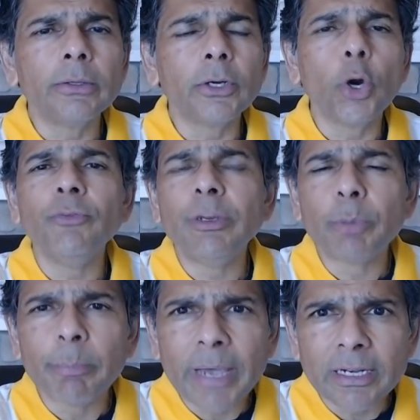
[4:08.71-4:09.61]
The COVID
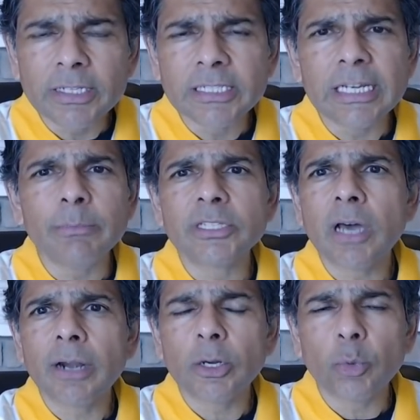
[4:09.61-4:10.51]
preparedness team is
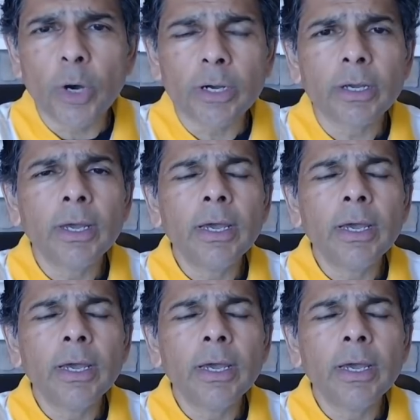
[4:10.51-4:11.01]
hard at work